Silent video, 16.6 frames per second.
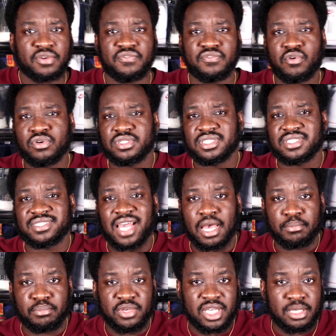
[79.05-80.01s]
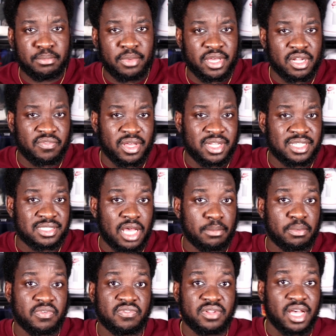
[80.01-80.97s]
Forces not being made of any
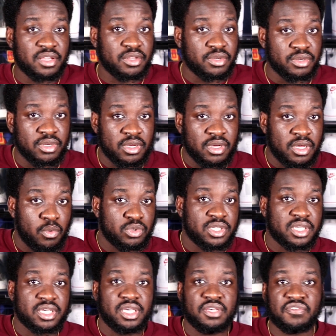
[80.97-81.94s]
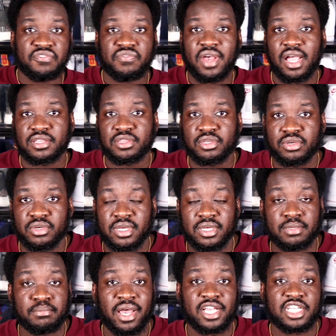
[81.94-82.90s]
type of leather was a key factor
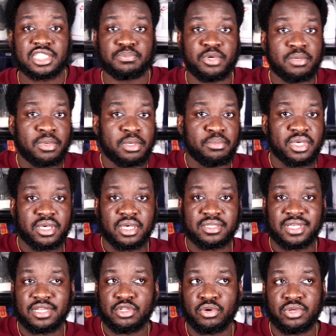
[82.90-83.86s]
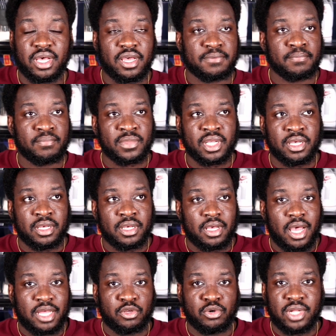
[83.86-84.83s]
in my experiment because I know
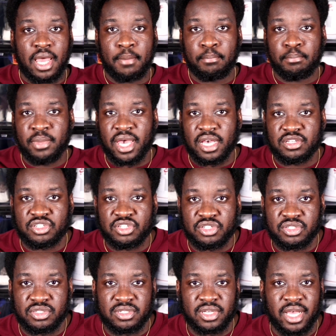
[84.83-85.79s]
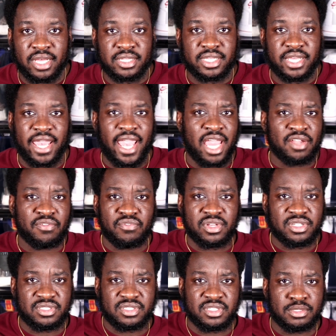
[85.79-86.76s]
that mesh and
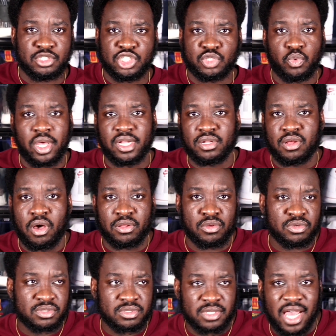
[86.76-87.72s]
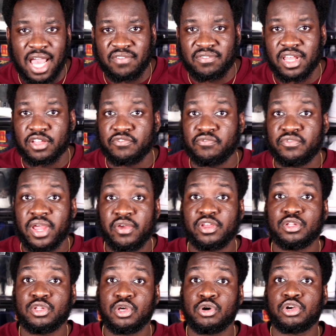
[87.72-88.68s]
canvas and suede and all those have like
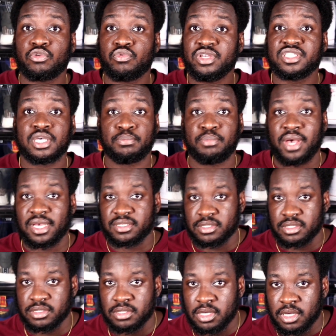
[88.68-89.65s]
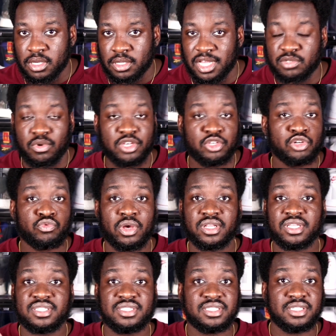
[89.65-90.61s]
very low crease capacity. That's why you'll
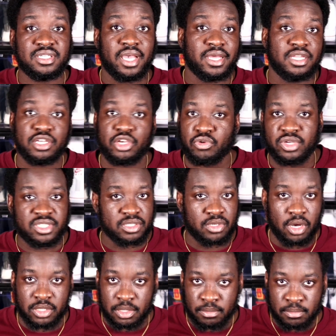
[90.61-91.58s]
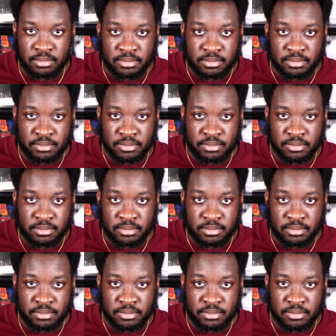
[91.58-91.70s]
rarely see any creasing on them.